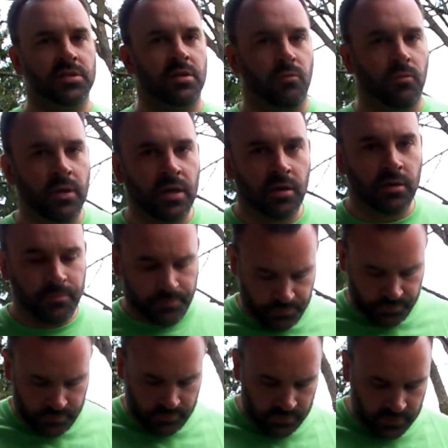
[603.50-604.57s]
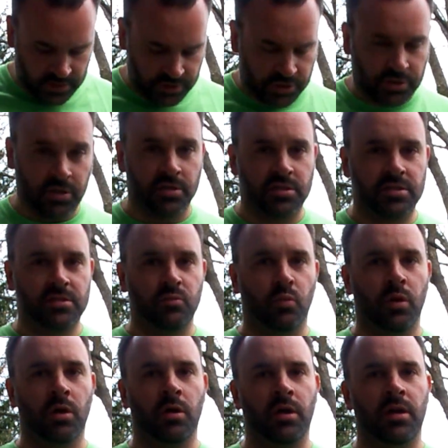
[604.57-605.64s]
unaware, these shirts
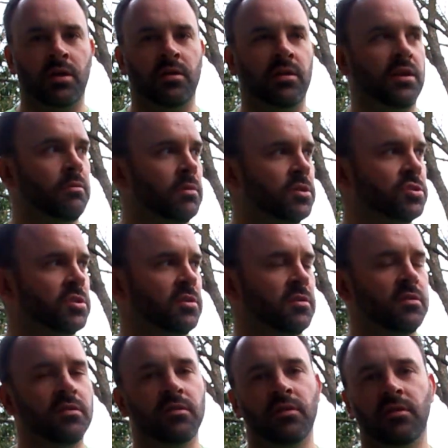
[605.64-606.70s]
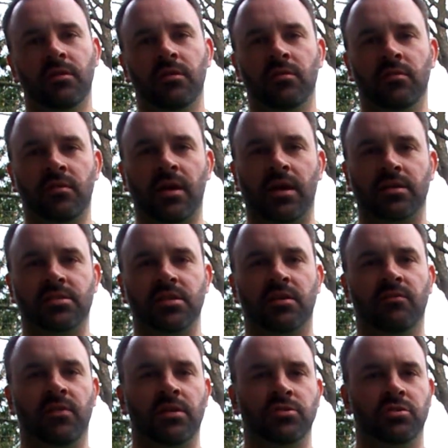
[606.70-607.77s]
were in the original Toxic
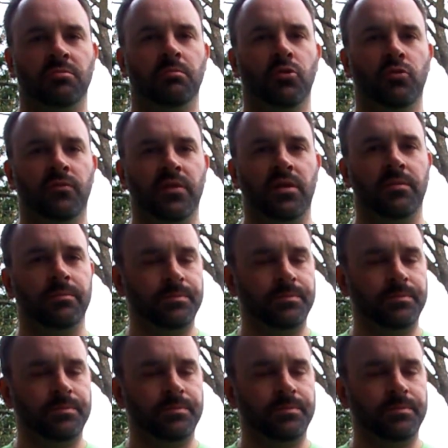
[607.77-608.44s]
Avenger movie.